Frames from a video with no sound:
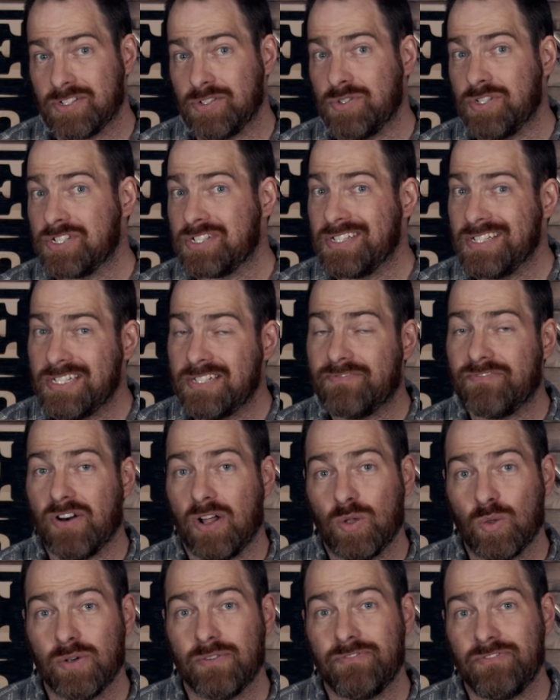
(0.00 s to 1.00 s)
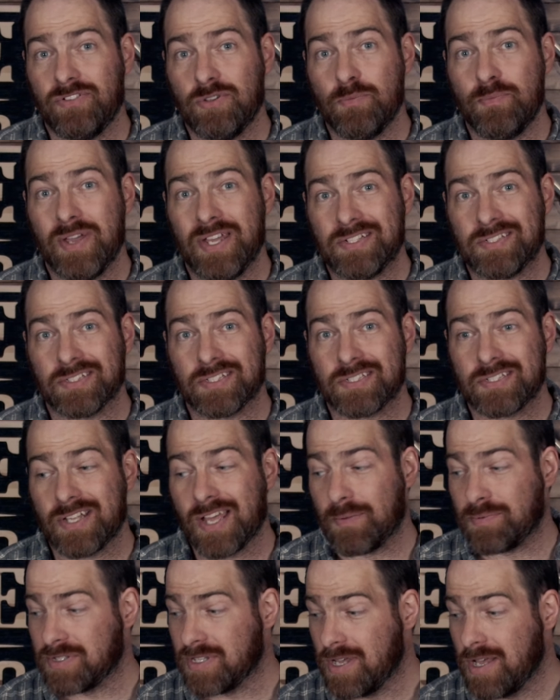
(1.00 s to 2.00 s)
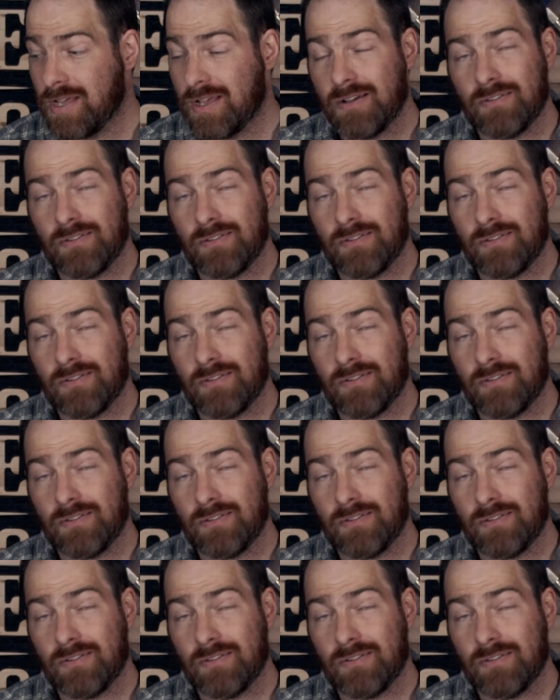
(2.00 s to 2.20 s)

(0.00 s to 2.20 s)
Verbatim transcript: you just need to follow a few basic steps.